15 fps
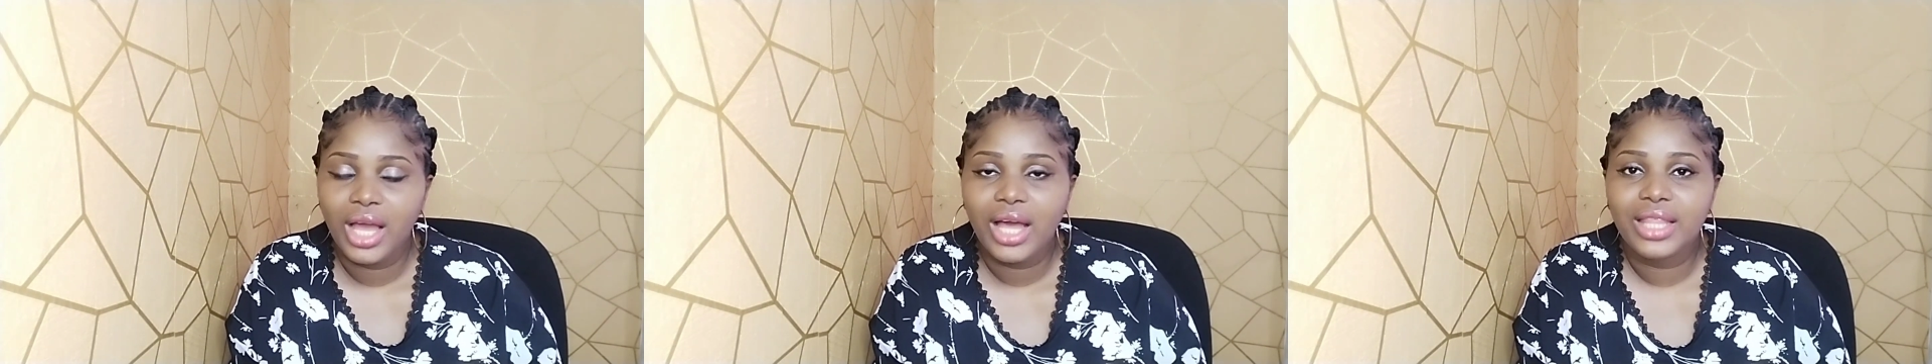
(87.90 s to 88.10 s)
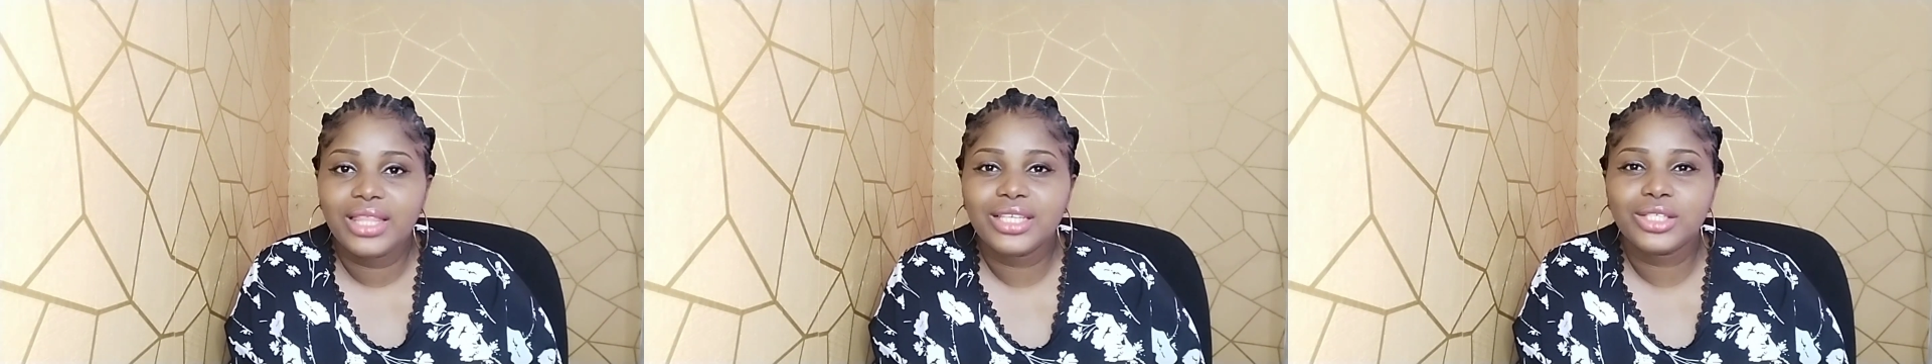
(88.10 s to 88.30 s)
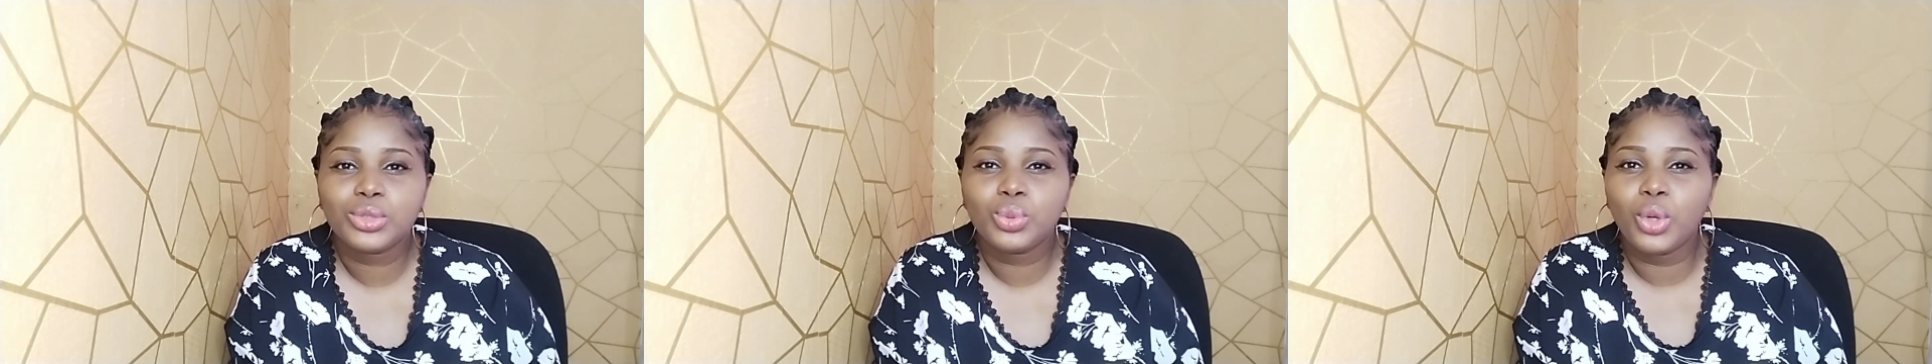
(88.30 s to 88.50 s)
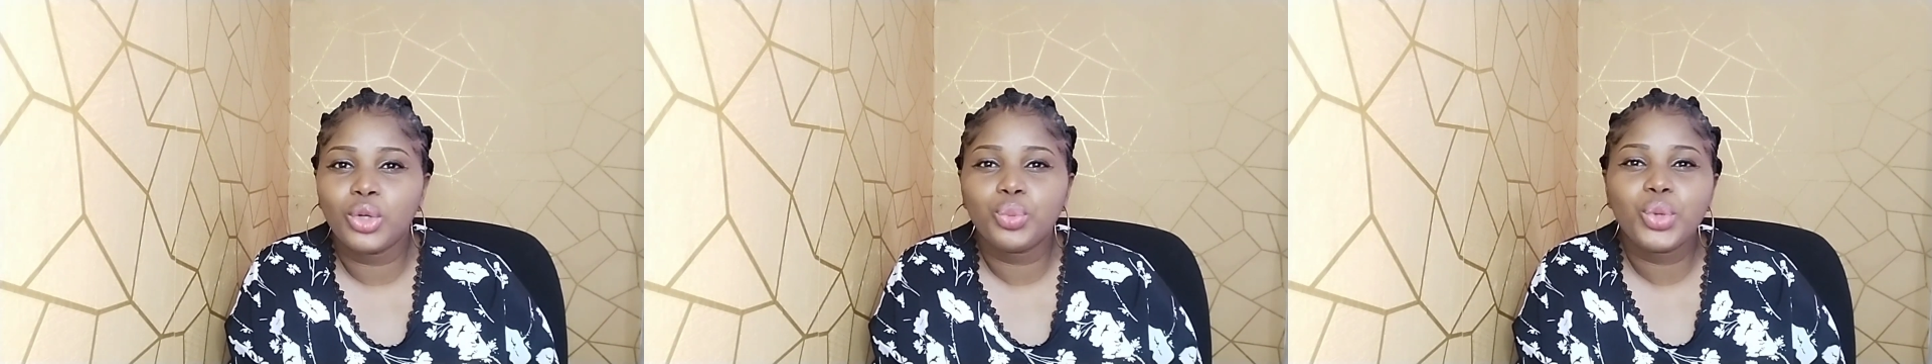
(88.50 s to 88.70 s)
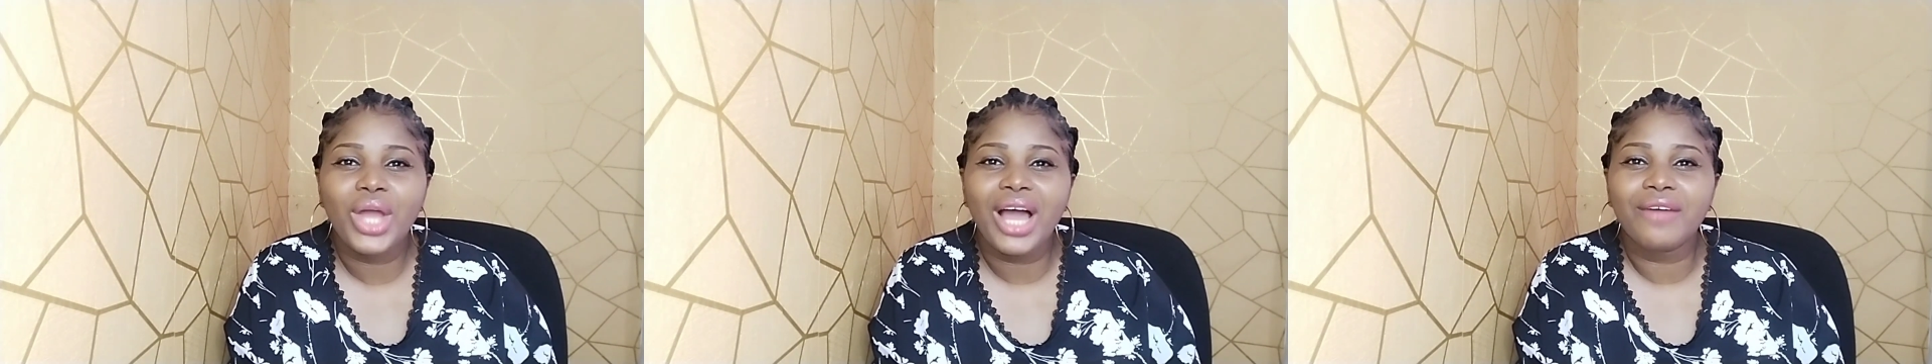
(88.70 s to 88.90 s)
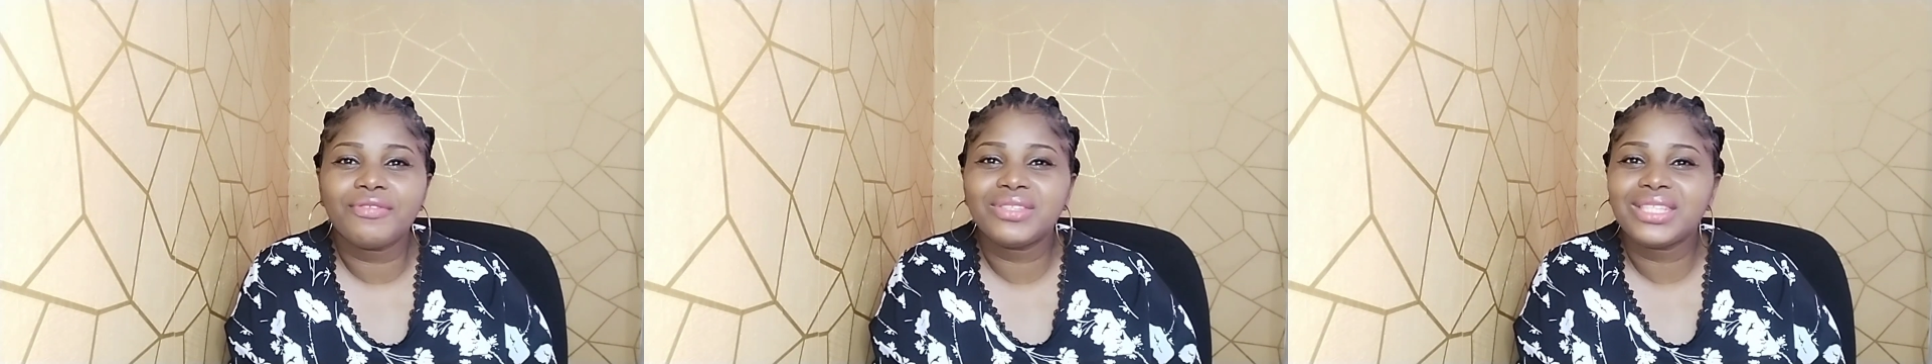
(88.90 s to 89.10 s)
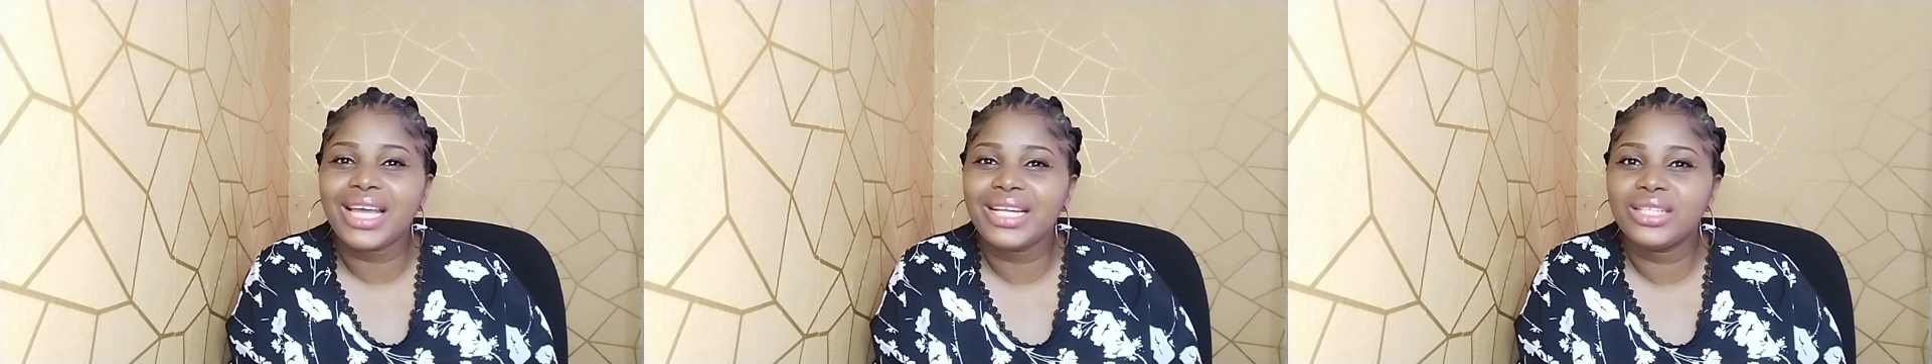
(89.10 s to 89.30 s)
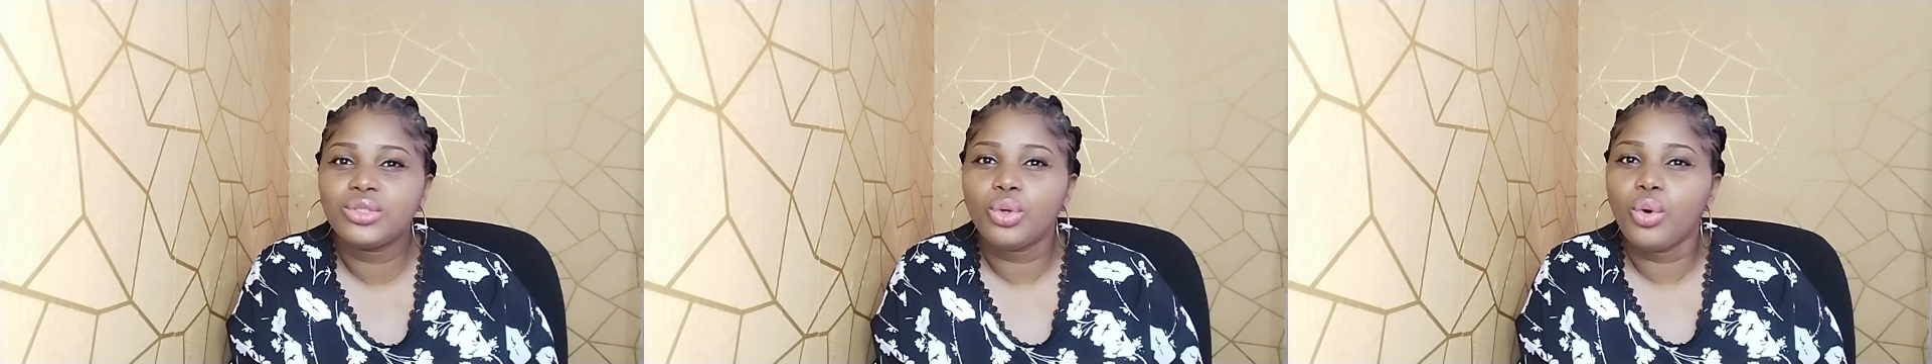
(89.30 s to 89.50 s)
This one, we have said it